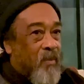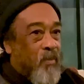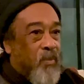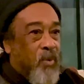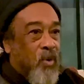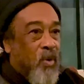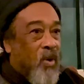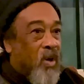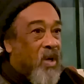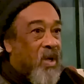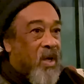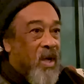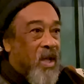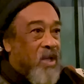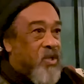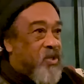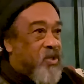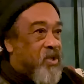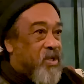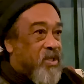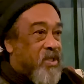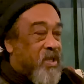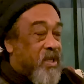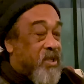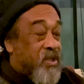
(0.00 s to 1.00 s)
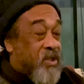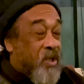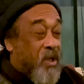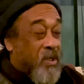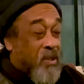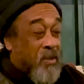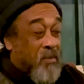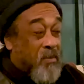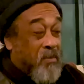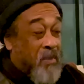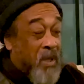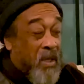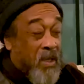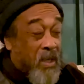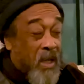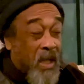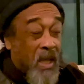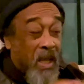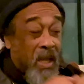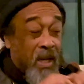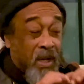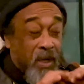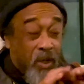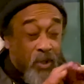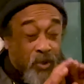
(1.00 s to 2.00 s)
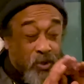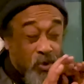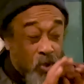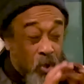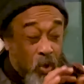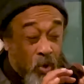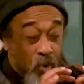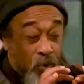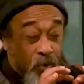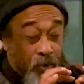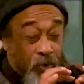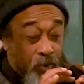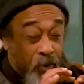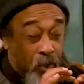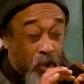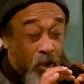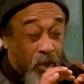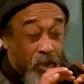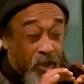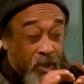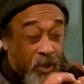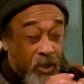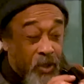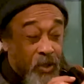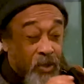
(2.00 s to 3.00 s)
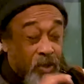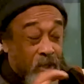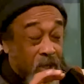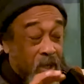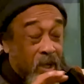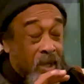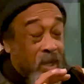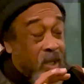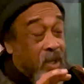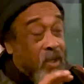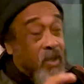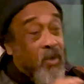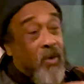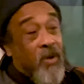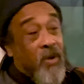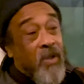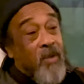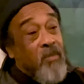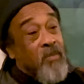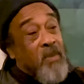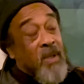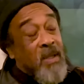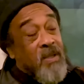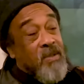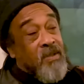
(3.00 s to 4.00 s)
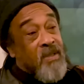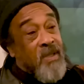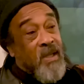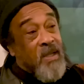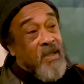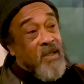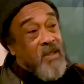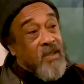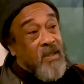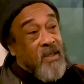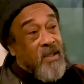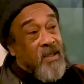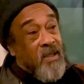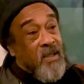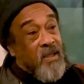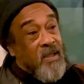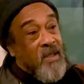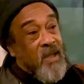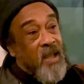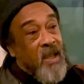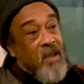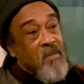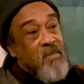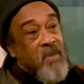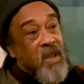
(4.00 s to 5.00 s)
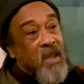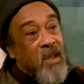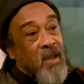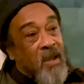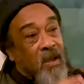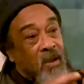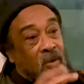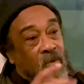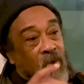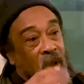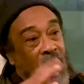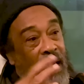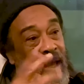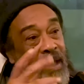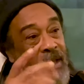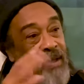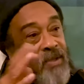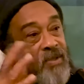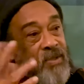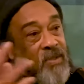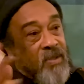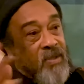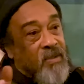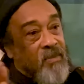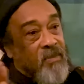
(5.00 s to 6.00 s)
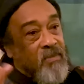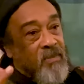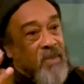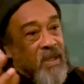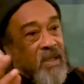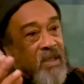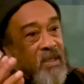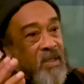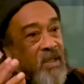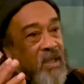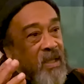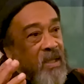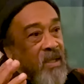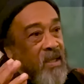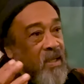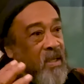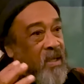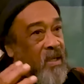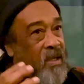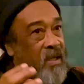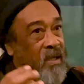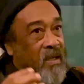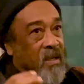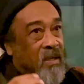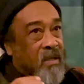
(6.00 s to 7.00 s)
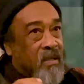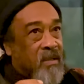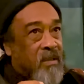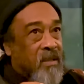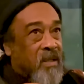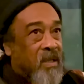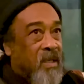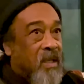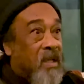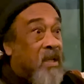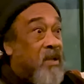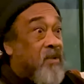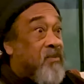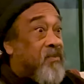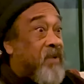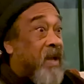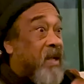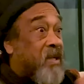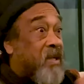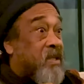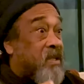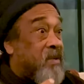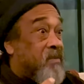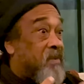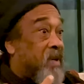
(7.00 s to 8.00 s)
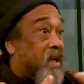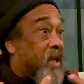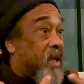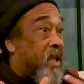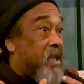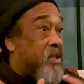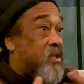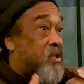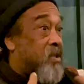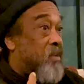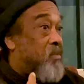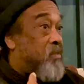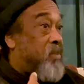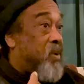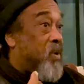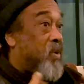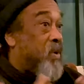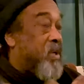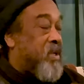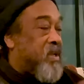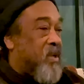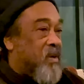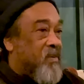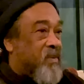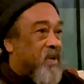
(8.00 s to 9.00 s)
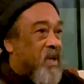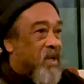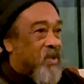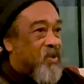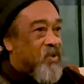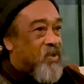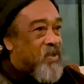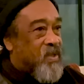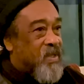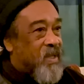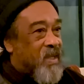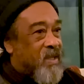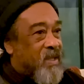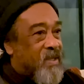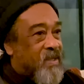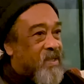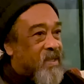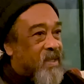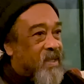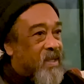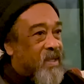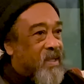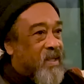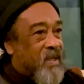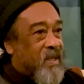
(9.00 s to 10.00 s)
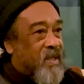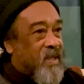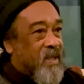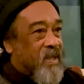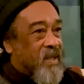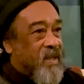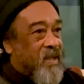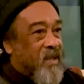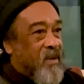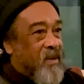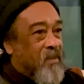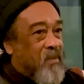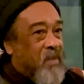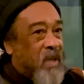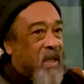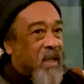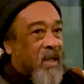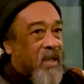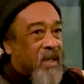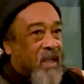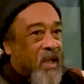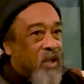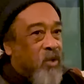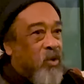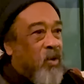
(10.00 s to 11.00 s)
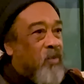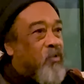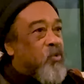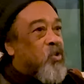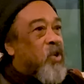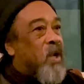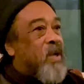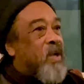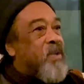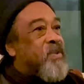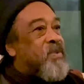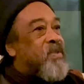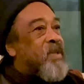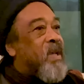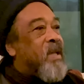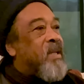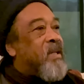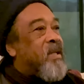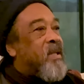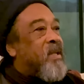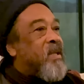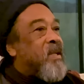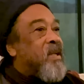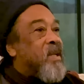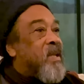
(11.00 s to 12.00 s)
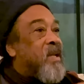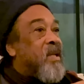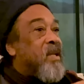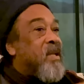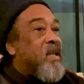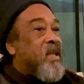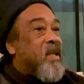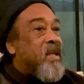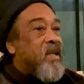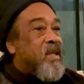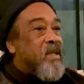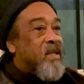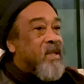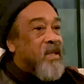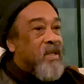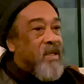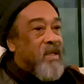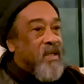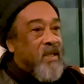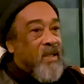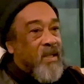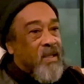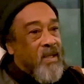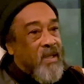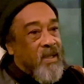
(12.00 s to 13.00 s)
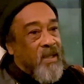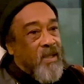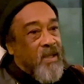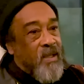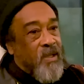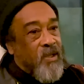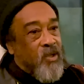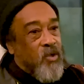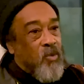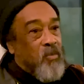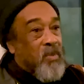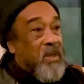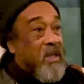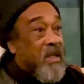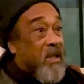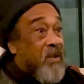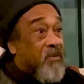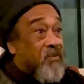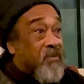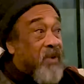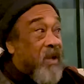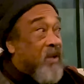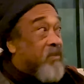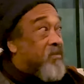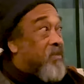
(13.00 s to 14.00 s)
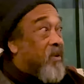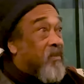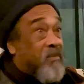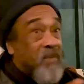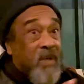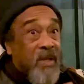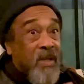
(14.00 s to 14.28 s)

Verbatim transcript: Pure consciousness doesn't mean there's no thought. No, it means that uh, they may arise, but they are ineffective against the purity of consciousness meaning that you have transcended the need to be different from